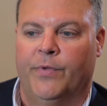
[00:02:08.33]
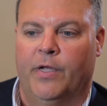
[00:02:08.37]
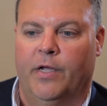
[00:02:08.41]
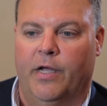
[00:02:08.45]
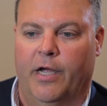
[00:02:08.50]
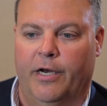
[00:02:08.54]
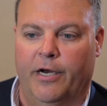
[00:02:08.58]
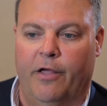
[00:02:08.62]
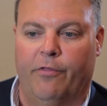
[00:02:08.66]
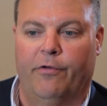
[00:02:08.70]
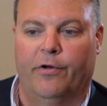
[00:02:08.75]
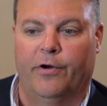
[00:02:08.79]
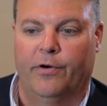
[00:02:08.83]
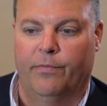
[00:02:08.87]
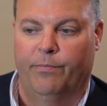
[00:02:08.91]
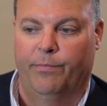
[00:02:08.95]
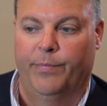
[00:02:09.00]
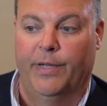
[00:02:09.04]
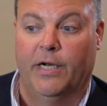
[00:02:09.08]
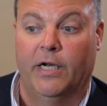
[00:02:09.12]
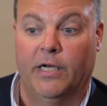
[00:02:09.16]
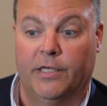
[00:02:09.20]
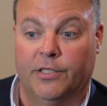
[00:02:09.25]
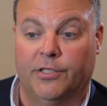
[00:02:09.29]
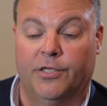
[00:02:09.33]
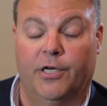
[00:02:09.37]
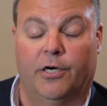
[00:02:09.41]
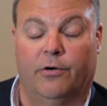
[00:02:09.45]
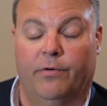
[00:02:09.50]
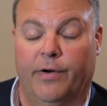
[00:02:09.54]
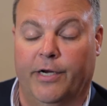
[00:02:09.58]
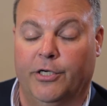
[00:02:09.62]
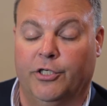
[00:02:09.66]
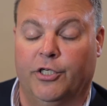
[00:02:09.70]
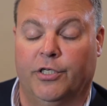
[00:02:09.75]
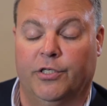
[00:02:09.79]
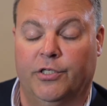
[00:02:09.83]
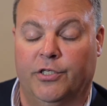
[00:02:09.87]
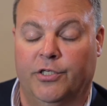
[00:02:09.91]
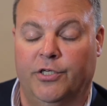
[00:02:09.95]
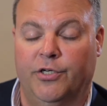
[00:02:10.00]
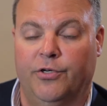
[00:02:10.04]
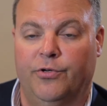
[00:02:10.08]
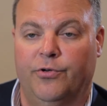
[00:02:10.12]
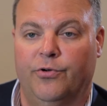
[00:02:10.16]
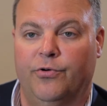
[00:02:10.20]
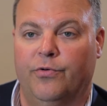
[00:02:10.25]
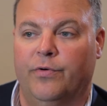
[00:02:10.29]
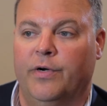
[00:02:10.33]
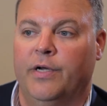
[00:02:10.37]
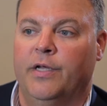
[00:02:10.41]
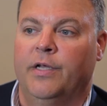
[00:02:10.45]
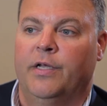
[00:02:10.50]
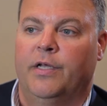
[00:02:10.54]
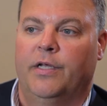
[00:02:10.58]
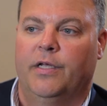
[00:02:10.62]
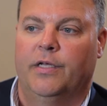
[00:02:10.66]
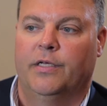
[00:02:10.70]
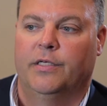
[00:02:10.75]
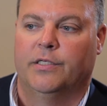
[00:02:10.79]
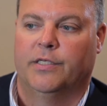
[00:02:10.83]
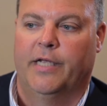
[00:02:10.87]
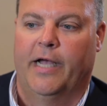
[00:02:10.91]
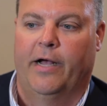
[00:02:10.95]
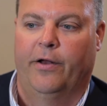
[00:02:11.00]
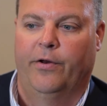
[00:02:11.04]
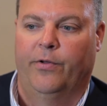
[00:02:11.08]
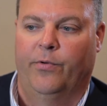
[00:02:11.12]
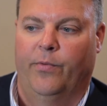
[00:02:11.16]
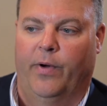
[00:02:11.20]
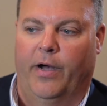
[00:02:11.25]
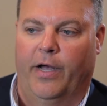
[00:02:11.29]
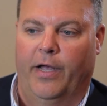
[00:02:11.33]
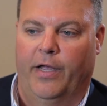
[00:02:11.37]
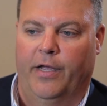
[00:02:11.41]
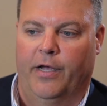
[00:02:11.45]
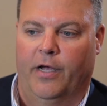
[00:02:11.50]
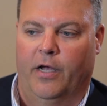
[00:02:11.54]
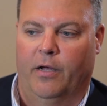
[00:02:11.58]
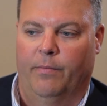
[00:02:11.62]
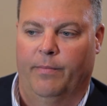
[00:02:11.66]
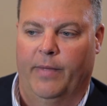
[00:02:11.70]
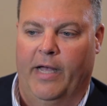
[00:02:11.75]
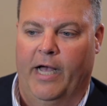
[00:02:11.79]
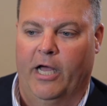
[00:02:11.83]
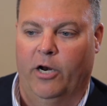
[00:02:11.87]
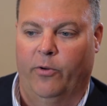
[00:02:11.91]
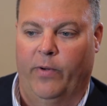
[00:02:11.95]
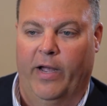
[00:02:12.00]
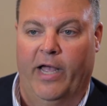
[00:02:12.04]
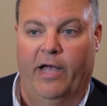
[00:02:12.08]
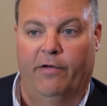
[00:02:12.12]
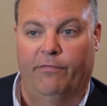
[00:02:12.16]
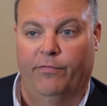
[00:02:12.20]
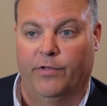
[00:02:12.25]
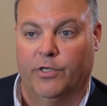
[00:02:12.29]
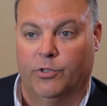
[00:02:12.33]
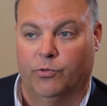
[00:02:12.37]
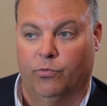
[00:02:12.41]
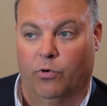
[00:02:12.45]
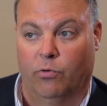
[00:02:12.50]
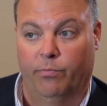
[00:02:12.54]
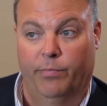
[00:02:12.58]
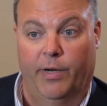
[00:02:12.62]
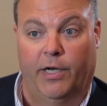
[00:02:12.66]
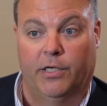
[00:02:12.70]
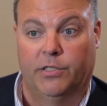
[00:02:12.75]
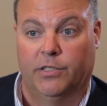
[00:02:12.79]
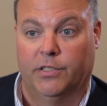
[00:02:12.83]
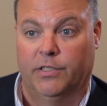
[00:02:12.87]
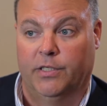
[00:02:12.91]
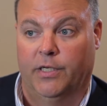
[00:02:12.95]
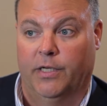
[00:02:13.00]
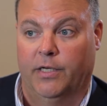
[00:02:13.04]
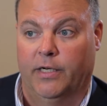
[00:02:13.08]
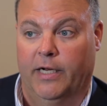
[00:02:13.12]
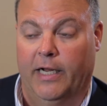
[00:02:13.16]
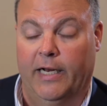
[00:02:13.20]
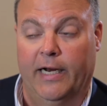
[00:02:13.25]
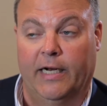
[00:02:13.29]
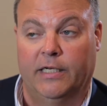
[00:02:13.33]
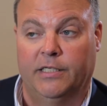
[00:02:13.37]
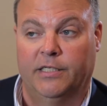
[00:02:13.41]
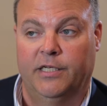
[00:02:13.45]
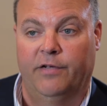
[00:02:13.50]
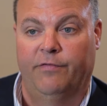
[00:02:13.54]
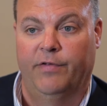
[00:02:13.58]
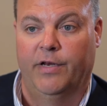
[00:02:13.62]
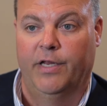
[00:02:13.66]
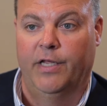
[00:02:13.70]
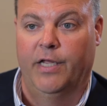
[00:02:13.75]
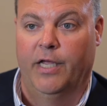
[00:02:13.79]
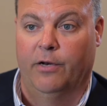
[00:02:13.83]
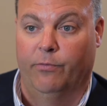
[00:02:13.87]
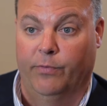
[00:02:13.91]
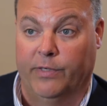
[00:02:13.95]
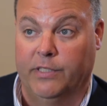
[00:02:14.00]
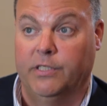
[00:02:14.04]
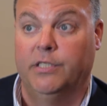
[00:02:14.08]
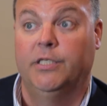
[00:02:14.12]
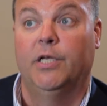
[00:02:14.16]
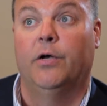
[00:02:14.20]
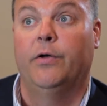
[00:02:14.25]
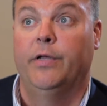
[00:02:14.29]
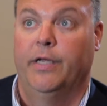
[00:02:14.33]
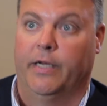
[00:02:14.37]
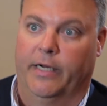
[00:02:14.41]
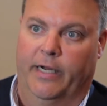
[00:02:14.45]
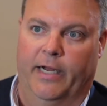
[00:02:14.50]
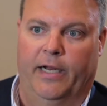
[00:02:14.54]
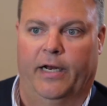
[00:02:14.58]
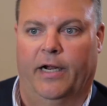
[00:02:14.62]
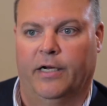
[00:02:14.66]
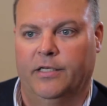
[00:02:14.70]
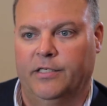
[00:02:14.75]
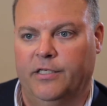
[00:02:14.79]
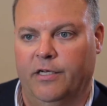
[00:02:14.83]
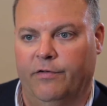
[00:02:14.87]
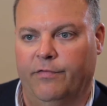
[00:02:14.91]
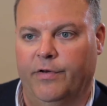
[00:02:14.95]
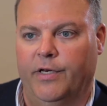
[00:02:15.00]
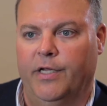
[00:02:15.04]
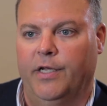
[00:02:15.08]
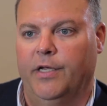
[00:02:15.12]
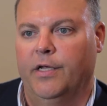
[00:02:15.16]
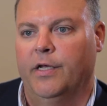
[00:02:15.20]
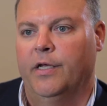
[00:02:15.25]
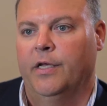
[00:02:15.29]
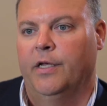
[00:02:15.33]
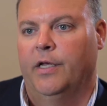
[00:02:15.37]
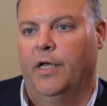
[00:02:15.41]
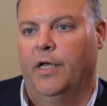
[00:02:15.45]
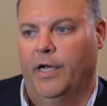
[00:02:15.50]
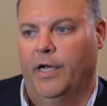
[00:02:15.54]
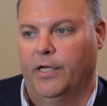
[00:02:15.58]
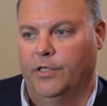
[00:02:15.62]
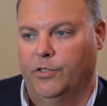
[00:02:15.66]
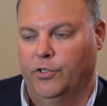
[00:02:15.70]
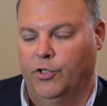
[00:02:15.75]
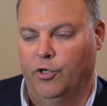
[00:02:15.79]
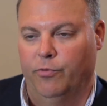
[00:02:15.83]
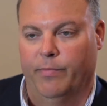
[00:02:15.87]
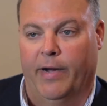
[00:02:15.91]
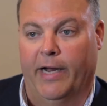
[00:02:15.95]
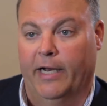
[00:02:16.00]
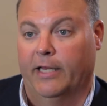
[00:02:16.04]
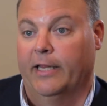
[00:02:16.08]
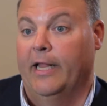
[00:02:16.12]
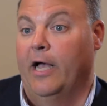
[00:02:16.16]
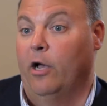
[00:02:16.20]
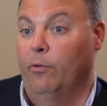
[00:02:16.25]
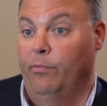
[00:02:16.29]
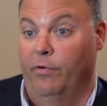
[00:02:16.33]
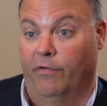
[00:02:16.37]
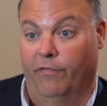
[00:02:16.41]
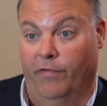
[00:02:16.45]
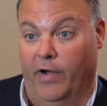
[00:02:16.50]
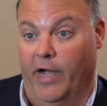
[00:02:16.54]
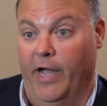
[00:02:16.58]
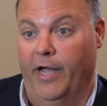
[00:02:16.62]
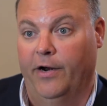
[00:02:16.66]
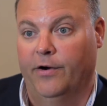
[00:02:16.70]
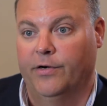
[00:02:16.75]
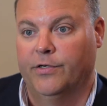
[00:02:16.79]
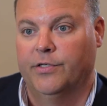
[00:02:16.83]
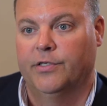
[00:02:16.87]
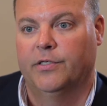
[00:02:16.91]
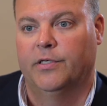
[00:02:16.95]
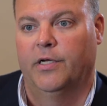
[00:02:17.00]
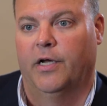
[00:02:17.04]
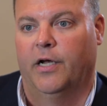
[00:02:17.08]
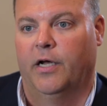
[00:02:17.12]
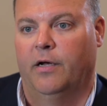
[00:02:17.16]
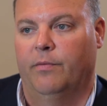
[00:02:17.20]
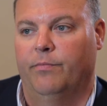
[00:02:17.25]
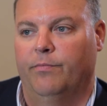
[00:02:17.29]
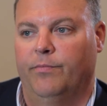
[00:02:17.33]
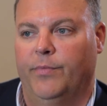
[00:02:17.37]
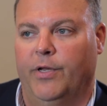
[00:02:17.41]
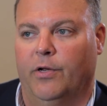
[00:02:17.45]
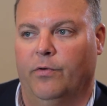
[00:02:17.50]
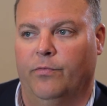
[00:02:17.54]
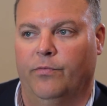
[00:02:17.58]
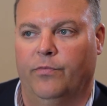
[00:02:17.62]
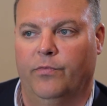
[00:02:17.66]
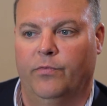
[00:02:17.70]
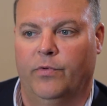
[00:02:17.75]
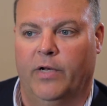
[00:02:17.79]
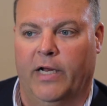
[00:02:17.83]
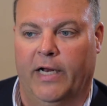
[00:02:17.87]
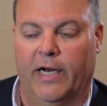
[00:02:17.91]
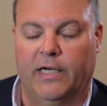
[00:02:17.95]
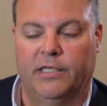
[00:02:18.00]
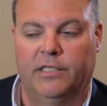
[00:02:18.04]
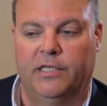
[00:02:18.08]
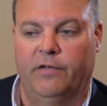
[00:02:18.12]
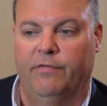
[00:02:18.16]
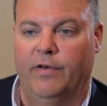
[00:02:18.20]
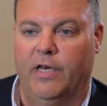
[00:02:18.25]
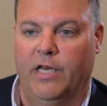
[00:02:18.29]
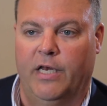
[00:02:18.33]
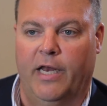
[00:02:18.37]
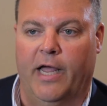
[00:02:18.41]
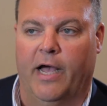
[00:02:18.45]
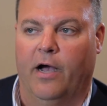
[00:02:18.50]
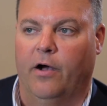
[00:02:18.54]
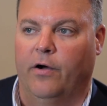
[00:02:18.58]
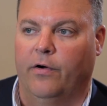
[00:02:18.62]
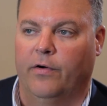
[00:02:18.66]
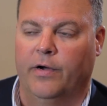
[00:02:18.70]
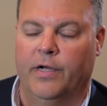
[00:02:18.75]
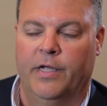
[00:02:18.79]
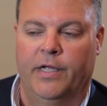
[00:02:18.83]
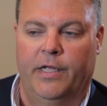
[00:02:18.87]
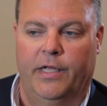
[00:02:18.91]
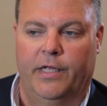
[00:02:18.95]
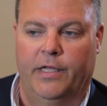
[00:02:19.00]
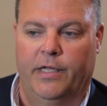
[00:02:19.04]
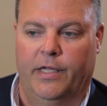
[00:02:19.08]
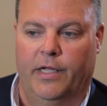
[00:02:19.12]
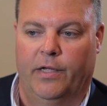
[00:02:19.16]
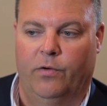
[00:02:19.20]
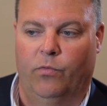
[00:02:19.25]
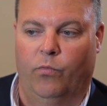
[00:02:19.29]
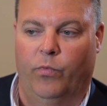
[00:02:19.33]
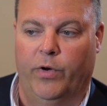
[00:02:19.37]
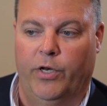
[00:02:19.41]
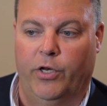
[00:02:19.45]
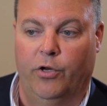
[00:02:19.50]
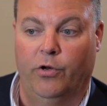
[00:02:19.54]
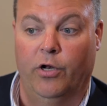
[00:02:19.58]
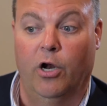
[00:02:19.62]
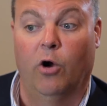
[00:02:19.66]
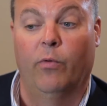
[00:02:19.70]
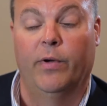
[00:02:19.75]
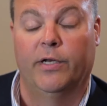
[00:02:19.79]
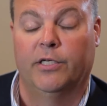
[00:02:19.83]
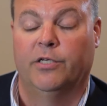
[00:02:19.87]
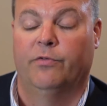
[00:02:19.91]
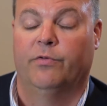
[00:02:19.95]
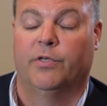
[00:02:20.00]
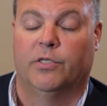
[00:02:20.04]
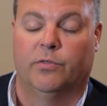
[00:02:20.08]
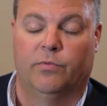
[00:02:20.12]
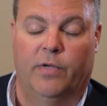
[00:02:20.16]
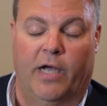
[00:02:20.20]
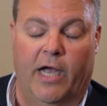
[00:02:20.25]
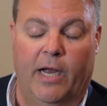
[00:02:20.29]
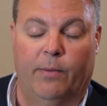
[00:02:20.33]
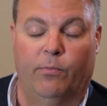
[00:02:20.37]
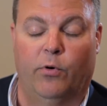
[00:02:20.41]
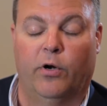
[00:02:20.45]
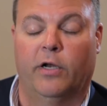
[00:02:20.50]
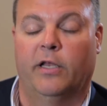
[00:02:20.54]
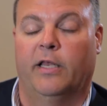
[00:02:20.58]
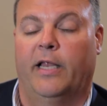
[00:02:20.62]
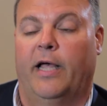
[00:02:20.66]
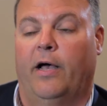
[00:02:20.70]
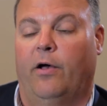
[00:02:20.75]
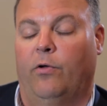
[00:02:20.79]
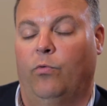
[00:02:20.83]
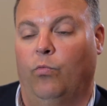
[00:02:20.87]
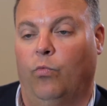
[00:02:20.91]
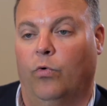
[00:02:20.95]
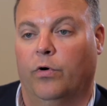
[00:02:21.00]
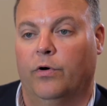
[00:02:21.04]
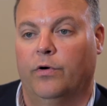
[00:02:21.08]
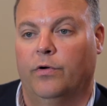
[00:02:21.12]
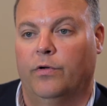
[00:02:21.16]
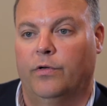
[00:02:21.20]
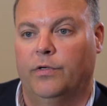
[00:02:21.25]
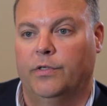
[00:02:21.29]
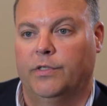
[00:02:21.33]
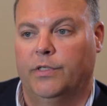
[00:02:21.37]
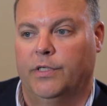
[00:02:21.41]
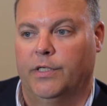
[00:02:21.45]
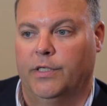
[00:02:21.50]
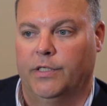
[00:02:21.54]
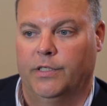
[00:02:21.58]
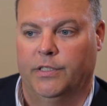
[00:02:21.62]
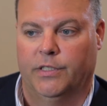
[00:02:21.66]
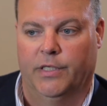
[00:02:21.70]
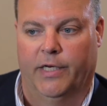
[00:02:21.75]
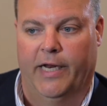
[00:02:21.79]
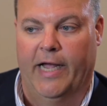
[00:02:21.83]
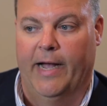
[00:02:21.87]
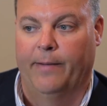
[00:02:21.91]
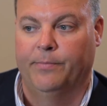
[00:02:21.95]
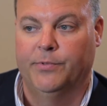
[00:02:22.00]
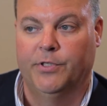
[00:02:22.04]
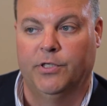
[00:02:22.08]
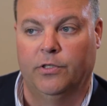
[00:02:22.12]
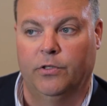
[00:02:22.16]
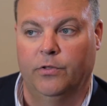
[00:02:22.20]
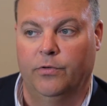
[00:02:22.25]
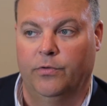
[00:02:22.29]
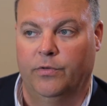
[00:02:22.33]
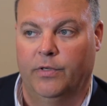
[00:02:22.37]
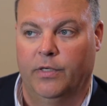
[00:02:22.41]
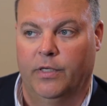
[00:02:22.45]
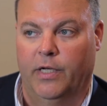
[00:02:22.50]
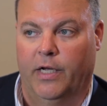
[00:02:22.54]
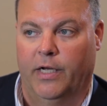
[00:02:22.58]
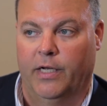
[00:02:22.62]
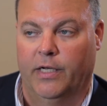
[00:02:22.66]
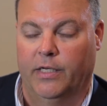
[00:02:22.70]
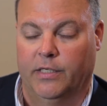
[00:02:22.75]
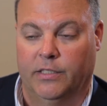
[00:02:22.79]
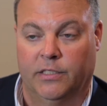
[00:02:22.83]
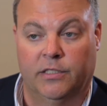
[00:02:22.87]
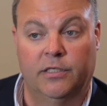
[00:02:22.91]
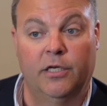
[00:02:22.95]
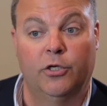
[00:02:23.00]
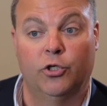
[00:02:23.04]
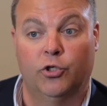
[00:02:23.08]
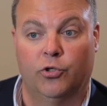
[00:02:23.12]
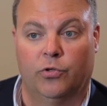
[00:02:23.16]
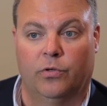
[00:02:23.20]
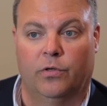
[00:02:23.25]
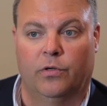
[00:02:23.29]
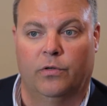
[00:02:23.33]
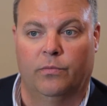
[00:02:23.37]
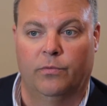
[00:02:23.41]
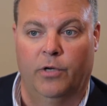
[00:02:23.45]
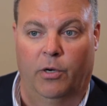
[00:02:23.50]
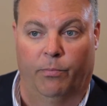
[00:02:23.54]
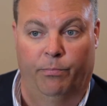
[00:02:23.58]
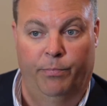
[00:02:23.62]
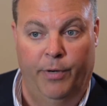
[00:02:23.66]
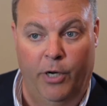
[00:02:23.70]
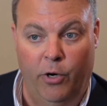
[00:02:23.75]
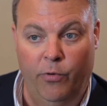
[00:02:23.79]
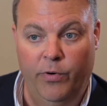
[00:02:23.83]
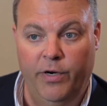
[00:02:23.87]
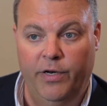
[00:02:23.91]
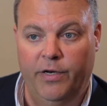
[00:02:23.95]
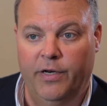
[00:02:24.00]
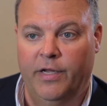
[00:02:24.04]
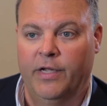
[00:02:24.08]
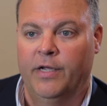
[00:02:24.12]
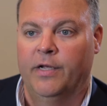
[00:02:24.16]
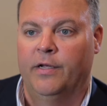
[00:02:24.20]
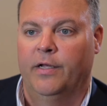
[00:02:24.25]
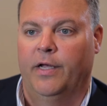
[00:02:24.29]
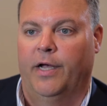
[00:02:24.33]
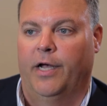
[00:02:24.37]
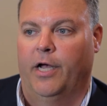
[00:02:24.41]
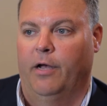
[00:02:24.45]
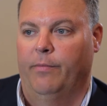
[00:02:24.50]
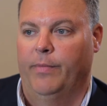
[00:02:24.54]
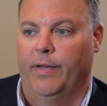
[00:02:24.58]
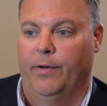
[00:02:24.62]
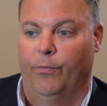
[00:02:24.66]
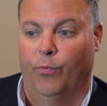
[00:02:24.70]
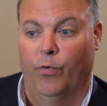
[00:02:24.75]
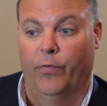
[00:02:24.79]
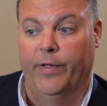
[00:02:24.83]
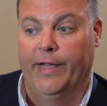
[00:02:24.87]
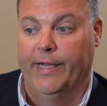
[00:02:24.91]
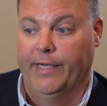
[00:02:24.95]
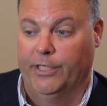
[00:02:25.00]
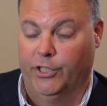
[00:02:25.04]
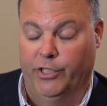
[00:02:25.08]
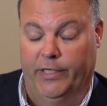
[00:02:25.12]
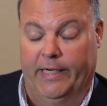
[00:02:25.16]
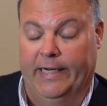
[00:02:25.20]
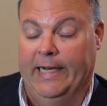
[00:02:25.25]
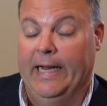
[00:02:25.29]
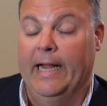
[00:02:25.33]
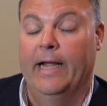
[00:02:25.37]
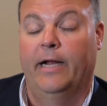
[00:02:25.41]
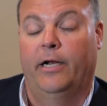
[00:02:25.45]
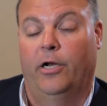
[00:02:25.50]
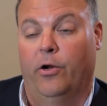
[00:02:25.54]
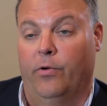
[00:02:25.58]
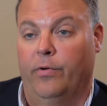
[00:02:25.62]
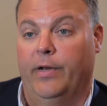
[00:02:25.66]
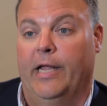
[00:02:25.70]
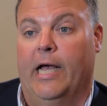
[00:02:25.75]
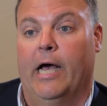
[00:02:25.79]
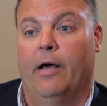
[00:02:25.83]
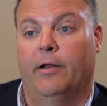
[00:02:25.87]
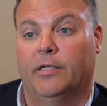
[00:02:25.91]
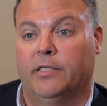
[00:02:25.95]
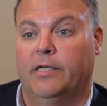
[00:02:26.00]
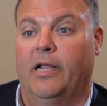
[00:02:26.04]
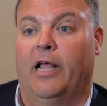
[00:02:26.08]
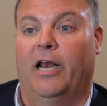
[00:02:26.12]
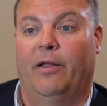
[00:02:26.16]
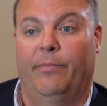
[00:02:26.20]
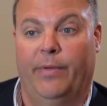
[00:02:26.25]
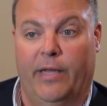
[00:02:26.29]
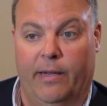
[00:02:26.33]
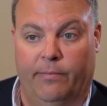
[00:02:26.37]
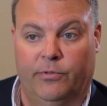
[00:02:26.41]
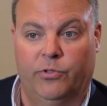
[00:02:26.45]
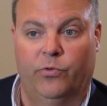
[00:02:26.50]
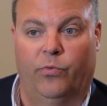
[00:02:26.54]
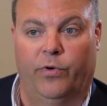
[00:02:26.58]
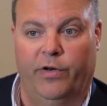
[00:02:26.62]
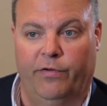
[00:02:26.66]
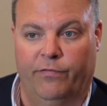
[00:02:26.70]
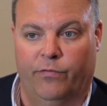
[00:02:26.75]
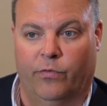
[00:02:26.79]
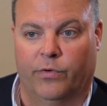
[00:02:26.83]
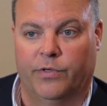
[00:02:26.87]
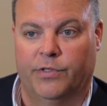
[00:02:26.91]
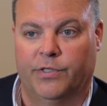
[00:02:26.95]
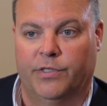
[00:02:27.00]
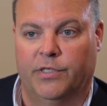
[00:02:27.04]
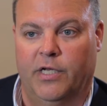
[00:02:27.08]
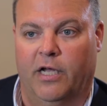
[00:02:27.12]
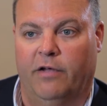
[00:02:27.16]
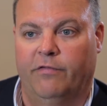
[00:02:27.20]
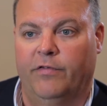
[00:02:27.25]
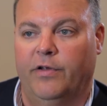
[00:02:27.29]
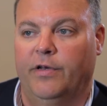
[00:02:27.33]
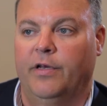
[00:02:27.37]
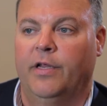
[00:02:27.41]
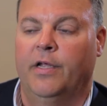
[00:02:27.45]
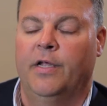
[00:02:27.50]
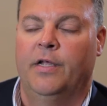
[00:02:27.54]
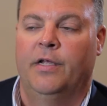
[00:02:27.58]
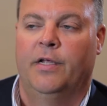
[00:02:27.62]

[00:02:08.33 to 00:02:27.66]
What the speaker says: Another big consideration too is how do I have this robust connectivity and resilient connectivity to my cloud providers? Connectivity now, when you go into this hybrid cloud world, is an absolute essential component. It can't go down. It's got to be up 24/7.